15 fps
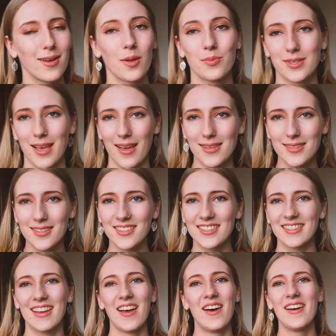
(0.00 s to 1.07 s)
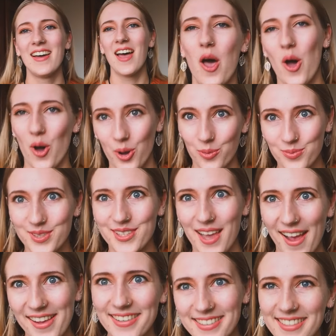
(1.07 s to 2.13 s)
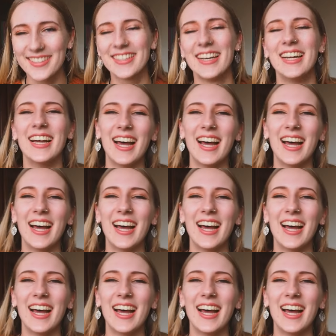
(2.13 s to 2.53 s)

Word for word: obsessed. Obsessed.